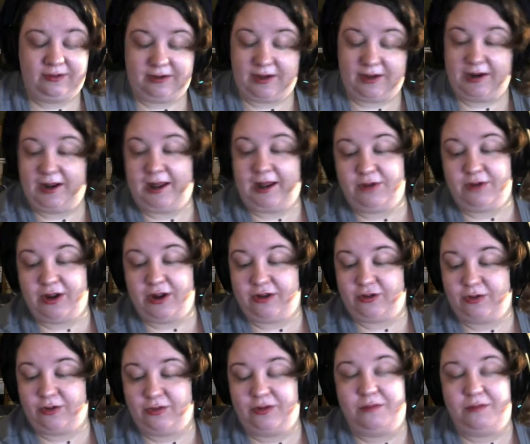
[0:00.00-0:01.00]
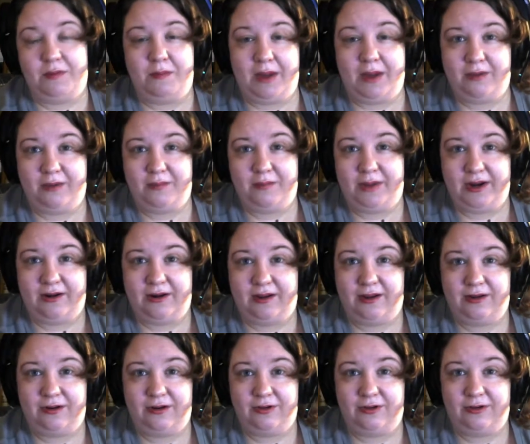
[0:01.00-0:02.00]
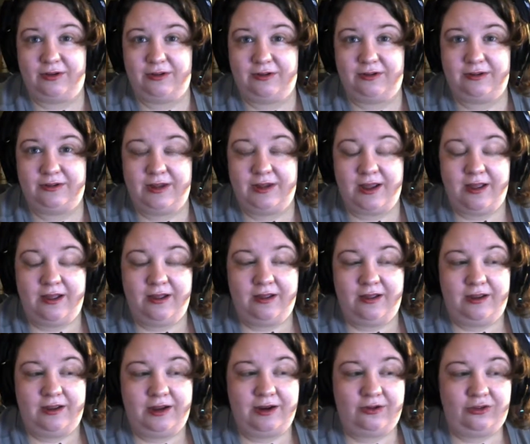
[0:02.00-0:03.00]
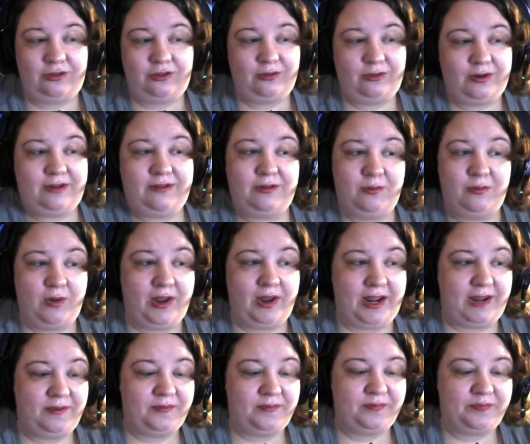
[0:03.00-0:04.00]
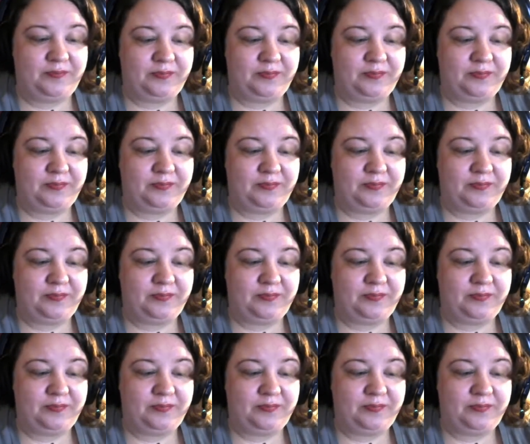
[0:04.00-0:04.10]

and I have not told them about my diagnosis. Here's the reason why.